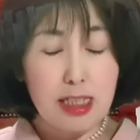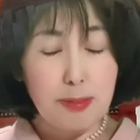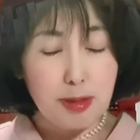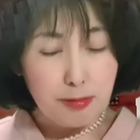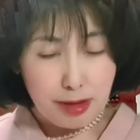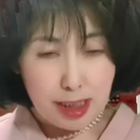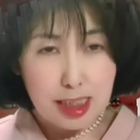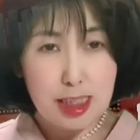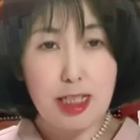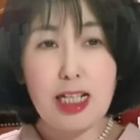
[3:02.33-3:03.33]
first,
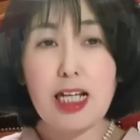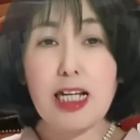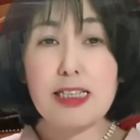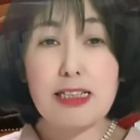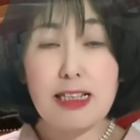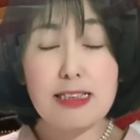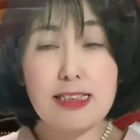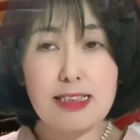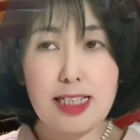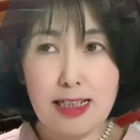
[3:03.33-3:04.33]
and then
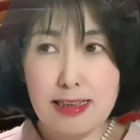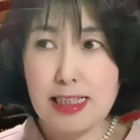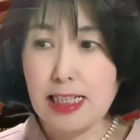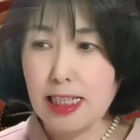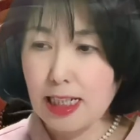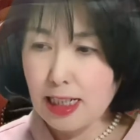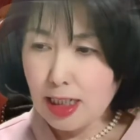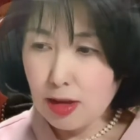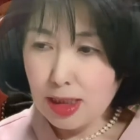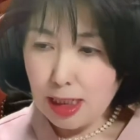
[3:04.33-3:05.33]
secondly,
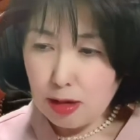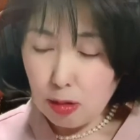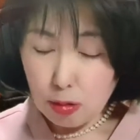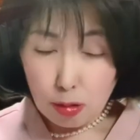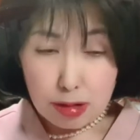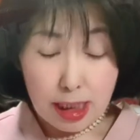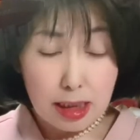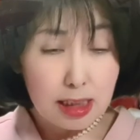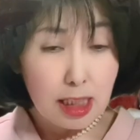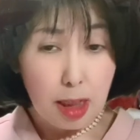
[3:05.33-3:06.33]
yukikudo.net,
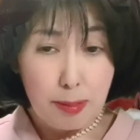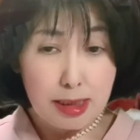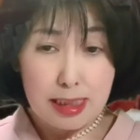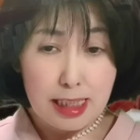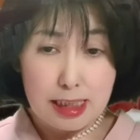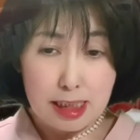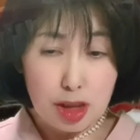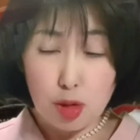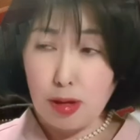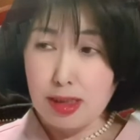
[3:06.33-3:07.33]
amazingly
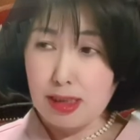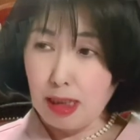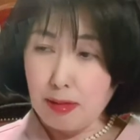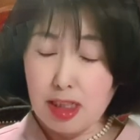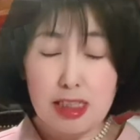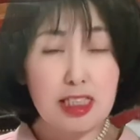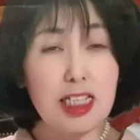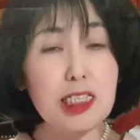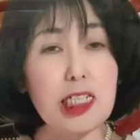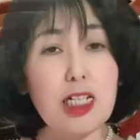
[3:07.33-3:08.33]
Sichuan, in
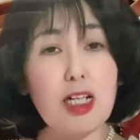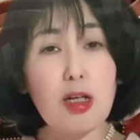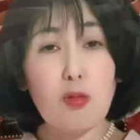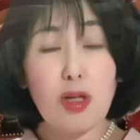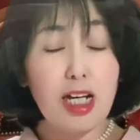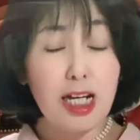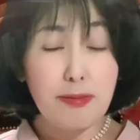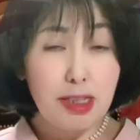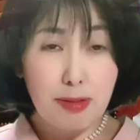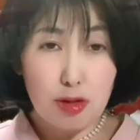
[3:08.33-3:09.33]
China, where I have
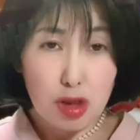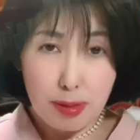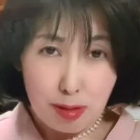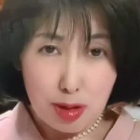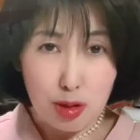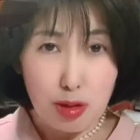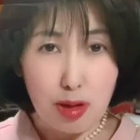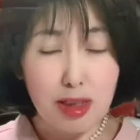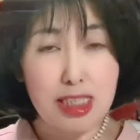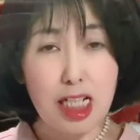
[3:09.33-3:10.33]
never traveled to
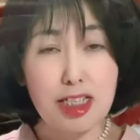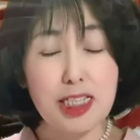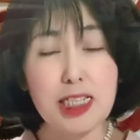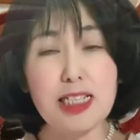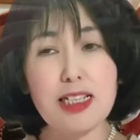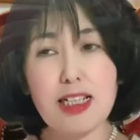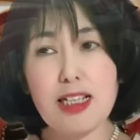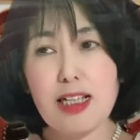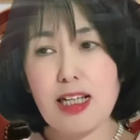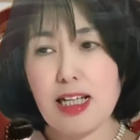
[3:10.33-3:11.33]
China.
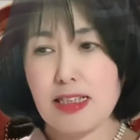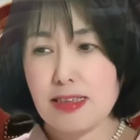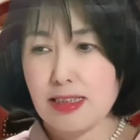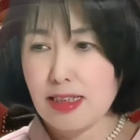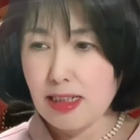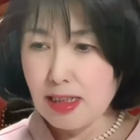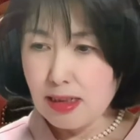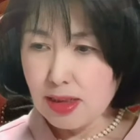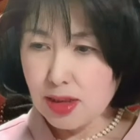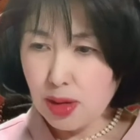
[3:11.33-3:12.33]
And
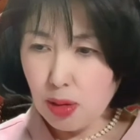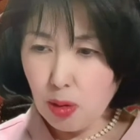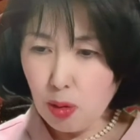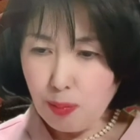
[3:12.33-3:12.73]
so,